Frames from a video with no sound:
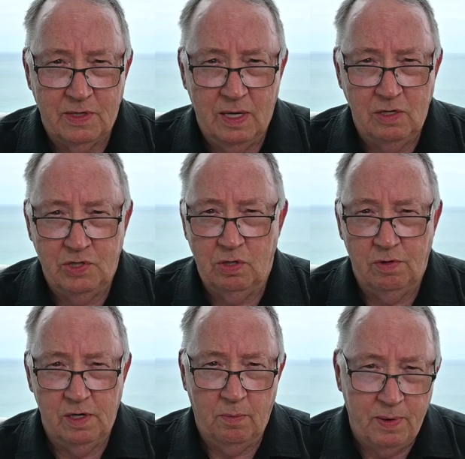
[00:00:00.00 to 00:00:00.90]
I had to show
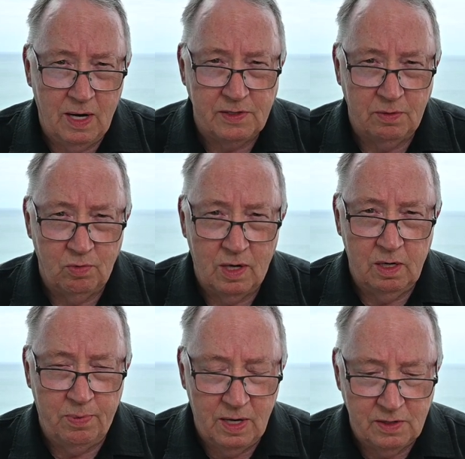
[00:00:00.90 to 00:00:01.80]
the deposit where I
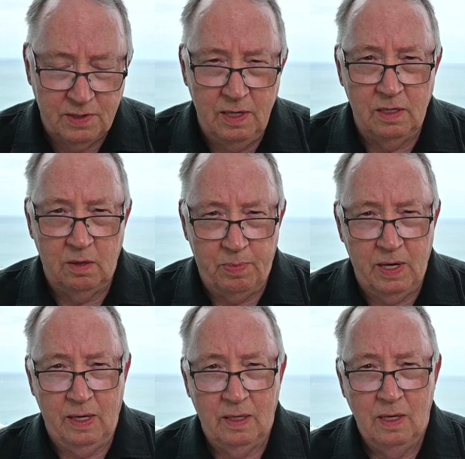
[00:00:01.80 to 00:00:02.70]
deposited it in the
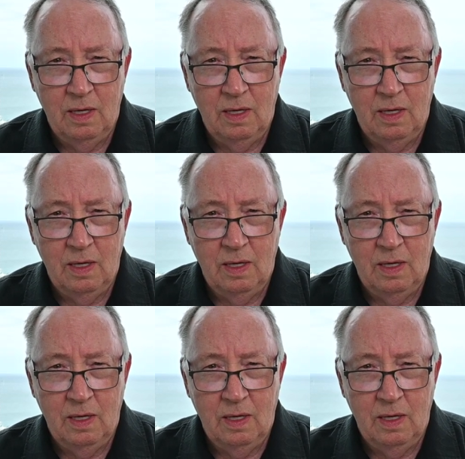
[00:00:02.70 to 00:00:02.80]
bank.